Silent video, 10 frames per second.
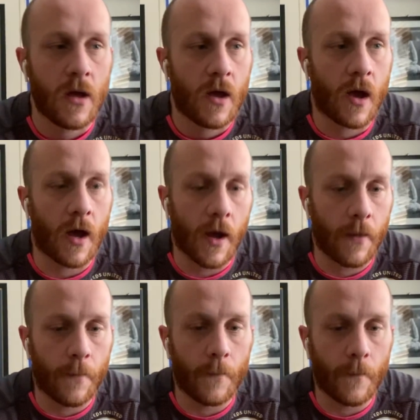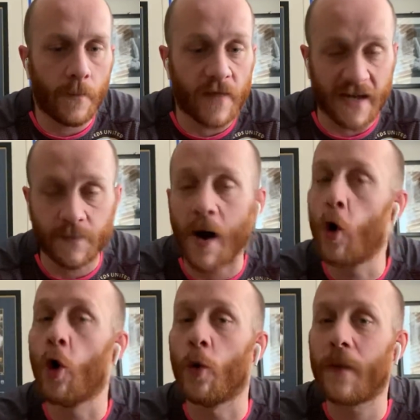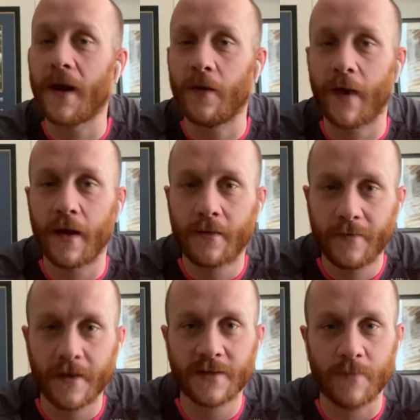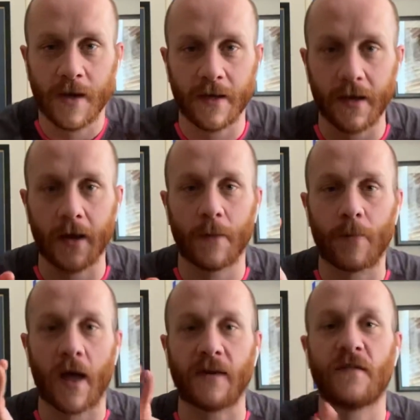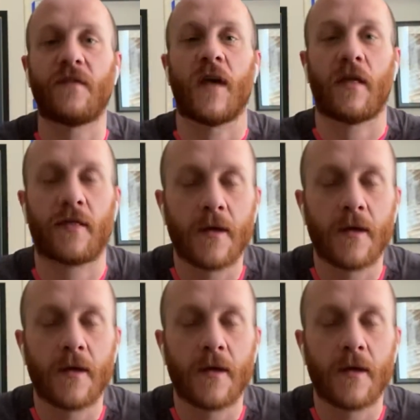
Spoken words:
That's my hope anyway. That's my blind faith,